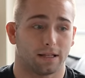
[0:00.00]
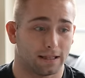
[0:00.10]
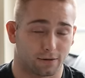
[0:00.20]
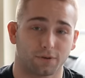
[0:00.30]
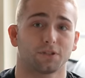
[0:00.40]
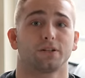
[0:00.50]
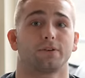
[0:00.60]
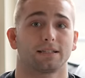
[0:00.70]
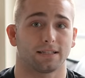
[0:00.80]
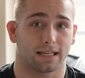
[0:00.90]
in their first year of
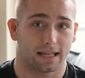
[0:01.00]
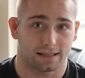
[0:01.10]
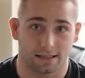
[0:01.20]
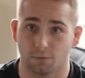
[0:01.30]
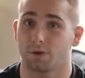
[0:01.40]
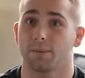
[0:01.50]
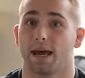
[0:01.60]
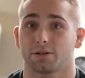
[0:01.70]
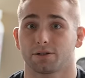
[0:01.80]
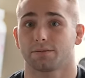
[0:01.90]
wrestling didn't win a
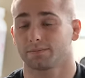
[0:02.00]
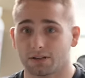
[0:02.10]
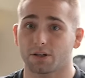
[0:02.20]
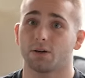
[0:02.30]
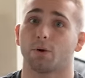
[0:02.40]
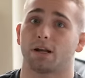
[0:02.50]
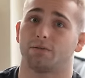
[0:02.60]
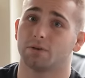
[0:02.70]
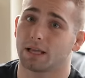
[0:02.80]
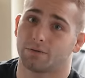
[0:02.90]
match. And I'll tell you what, if
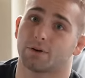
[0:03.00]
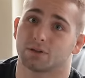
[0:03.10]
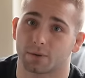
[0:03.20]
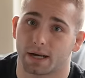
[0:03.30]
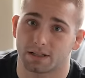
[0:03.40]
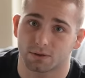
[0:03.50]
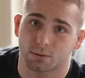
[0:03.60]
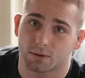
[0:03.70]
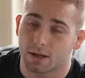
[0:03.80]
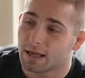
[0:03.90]
you like first run high
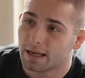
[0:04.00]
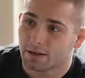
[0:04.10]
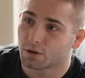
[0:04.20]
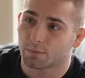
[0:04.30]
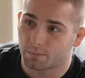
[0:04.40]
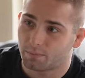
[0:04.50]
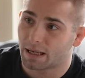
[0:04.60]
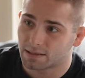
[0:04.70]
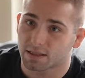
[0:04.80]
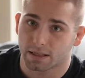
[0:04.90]
school, you're
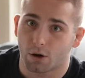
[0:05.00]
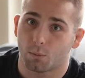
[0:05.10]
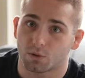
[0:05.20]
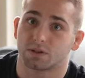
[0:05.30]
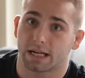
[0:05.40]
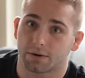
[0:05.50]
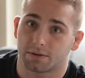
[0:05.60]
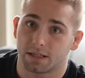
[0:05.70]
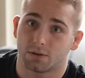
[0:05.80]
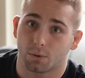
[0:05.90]
basically almost
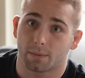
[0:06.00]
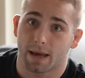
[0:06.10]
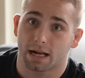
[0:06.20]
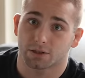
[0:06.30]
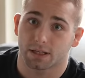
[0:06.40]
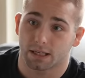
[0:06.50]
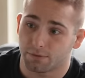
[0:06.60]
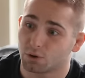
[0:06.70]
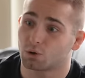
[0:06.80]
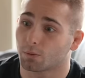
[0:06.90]
guaranteed to win a match. Like
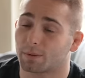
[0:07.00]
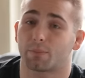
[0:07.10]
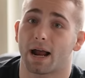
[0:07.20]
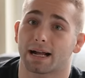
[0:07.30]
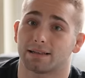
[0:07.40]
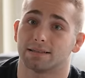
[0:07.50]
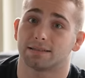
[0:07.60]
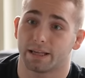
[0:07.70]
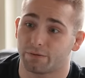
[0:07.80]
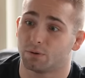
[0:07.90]
if you show up to
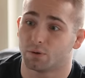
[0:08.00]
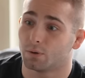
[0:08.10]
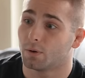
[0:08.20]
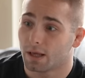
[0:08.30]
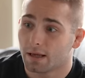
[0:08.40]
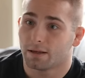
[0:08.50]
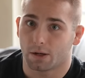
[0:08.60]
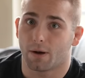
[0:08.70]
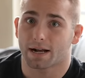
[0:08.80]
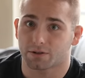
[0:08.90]
practice, if you do,
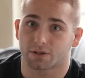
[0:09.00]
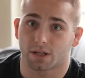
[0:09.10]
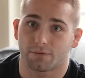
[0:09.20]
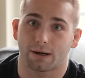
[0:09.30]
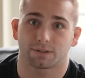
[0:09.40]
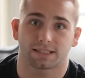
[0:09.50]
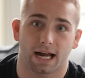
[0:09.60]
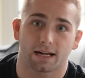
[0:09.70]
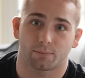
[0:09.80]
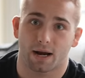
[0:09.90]
you know, extra stuff
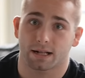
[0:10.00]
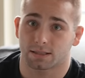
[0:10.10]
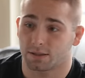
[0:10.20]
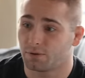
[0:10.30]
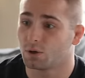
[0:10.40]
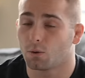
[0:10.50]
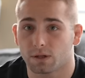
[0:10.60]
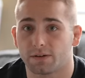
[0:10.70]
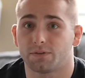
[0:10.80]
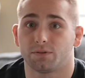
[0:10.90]
outside of practice, if you go
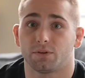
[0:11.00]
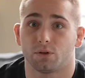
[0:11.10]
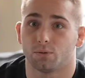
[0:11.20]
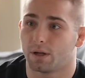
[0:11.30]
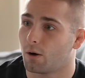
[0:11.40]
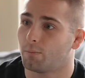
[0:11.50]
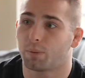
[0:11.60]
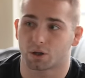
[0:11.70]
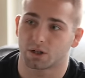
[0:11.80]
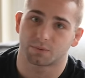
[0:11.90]
lift, if you do, you know,
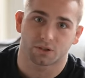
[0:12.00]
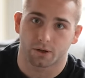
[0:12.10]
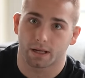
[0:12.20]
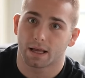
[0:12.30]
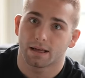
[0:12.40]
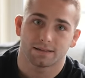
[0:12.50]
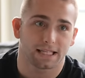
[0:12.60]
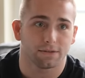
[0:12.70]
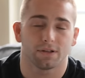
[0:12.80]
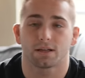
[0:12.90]
push-ups during
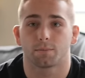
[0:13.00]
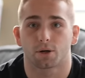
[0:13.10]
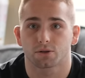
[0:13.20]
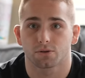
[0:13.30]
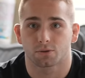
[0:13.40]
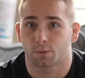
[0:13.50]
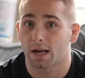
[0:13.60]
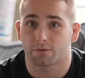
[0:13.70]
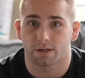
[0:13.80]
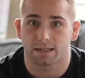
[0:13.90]
TV commercials or
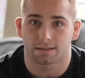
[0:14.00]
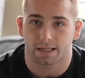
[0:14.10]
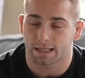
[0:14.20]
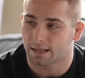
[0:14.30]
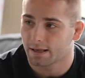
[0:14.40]
whatever it is, like